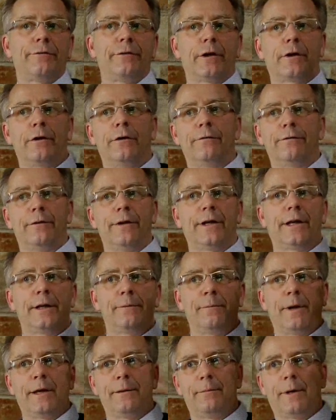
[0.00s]
of the conflict
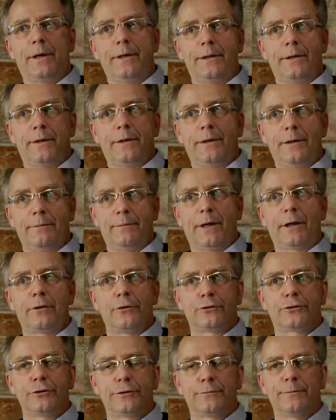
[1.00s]
in my mind, in my
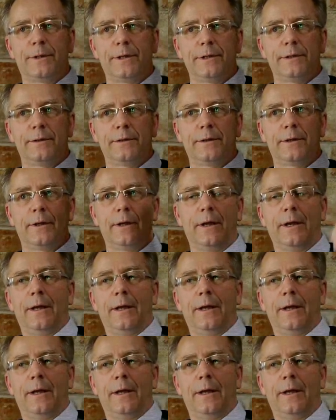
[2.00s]
conscious mind,